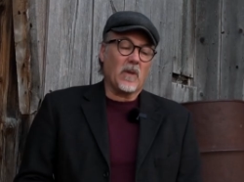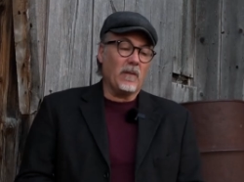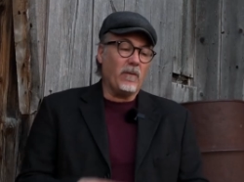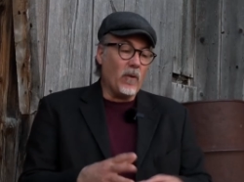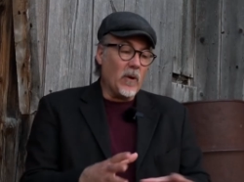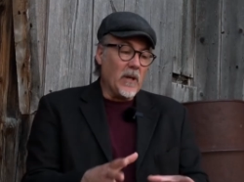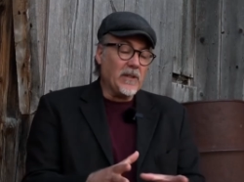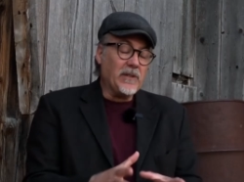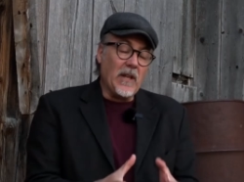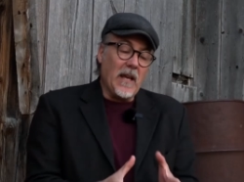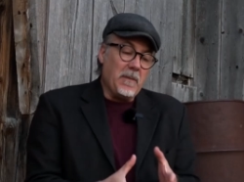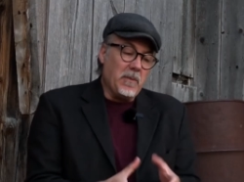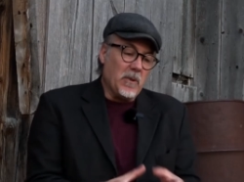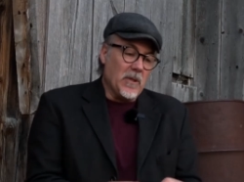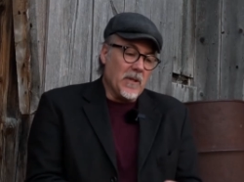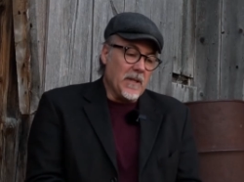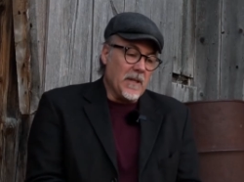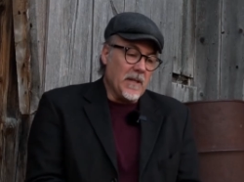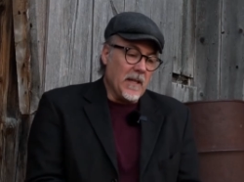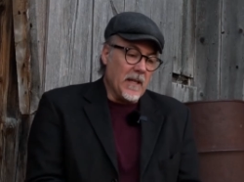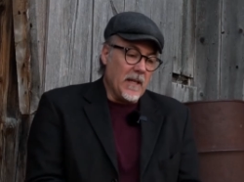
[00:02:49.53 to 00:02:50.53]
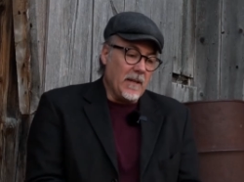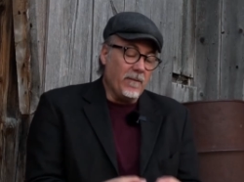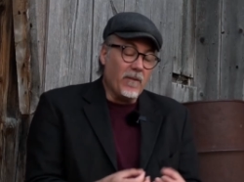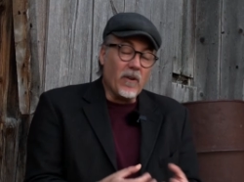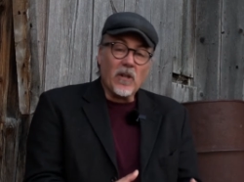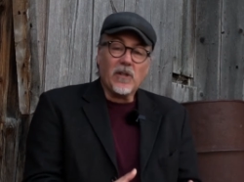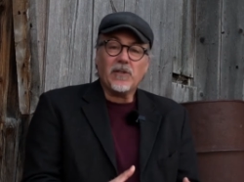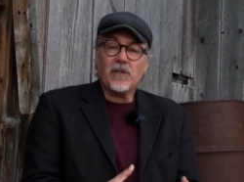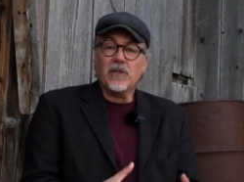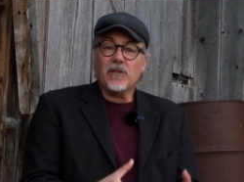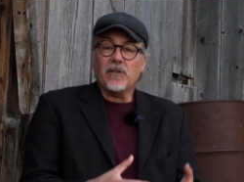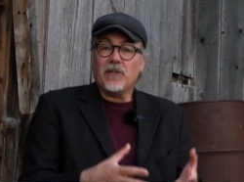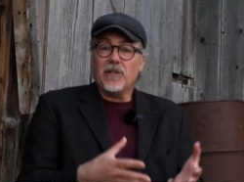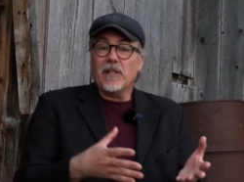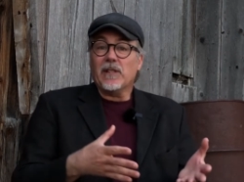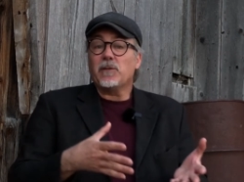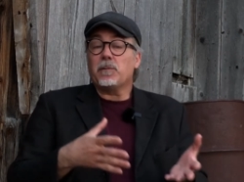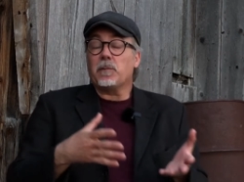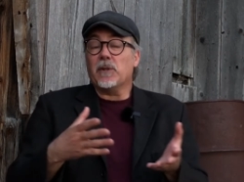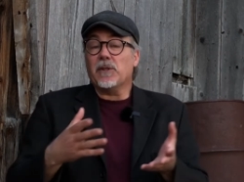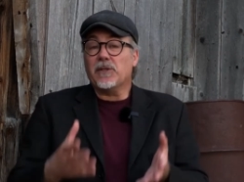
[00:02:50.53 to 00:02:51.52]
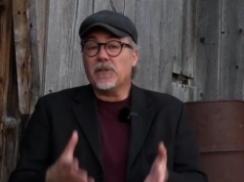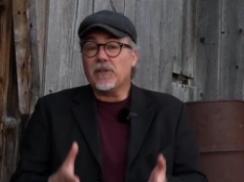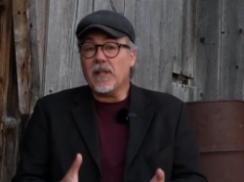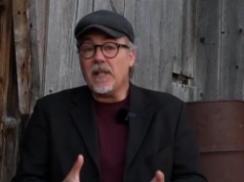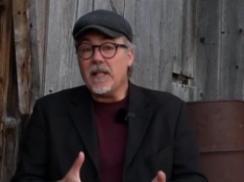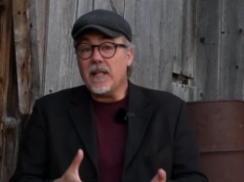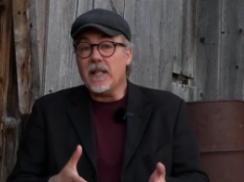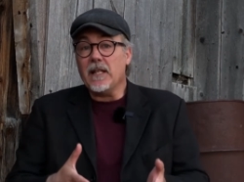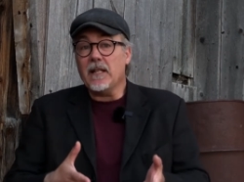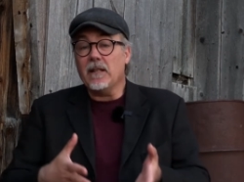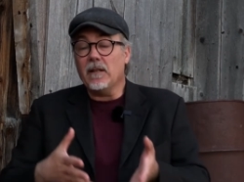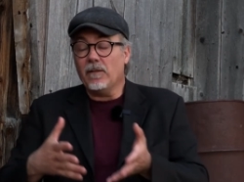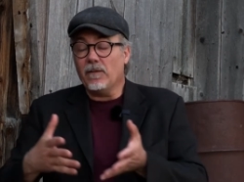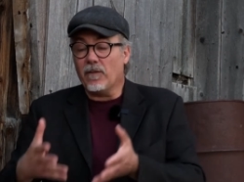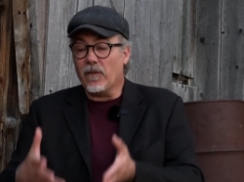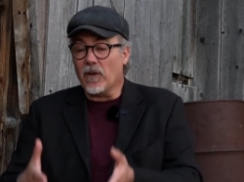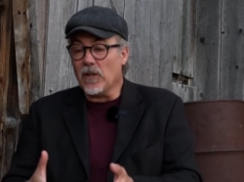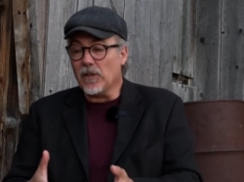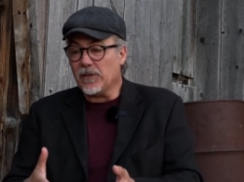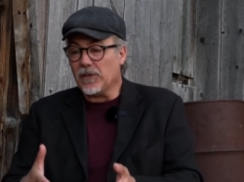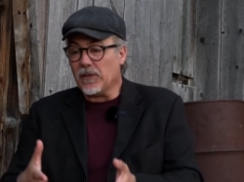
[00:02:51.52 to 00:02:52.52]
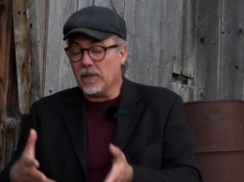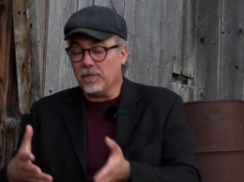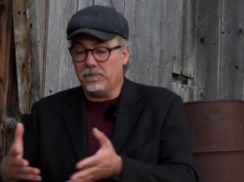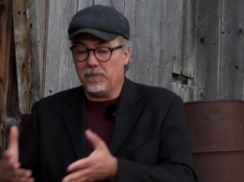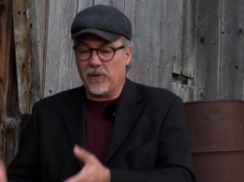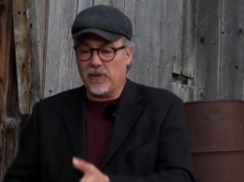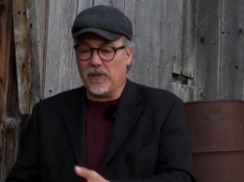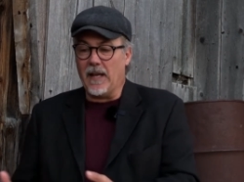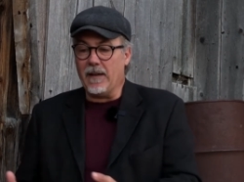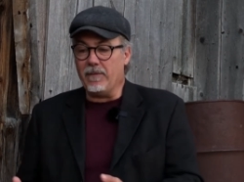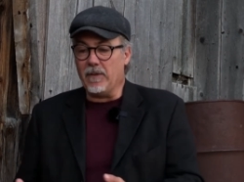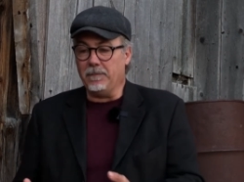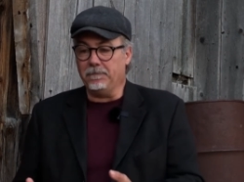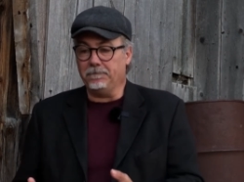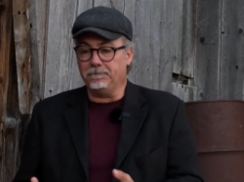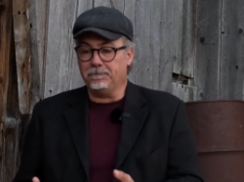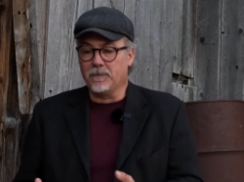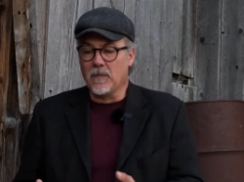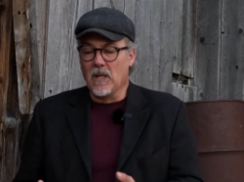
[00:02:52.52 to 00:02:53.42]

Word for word: For example, in the verses just preceding verse 7,